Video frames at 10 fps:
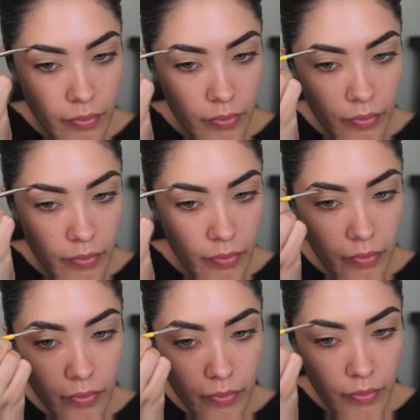
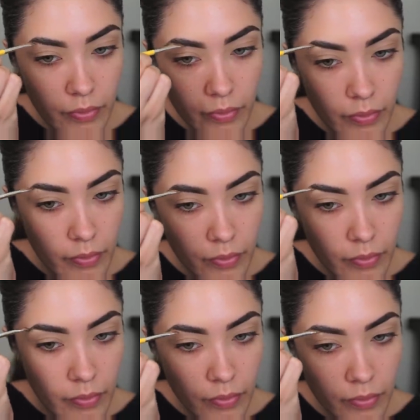
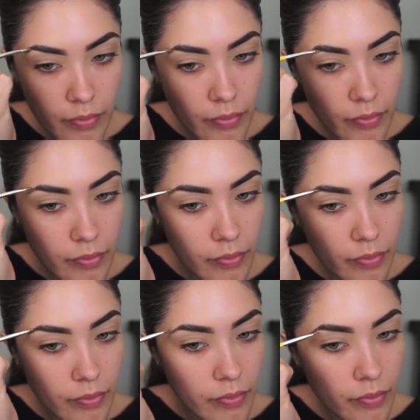
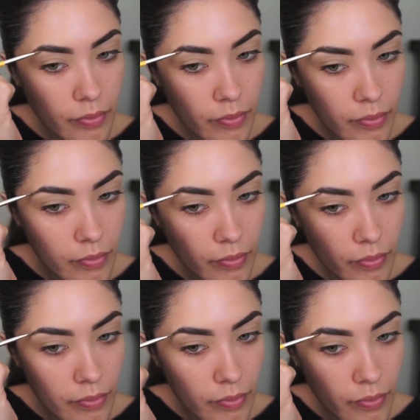
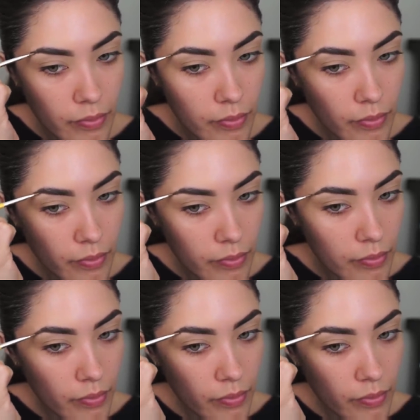(silence)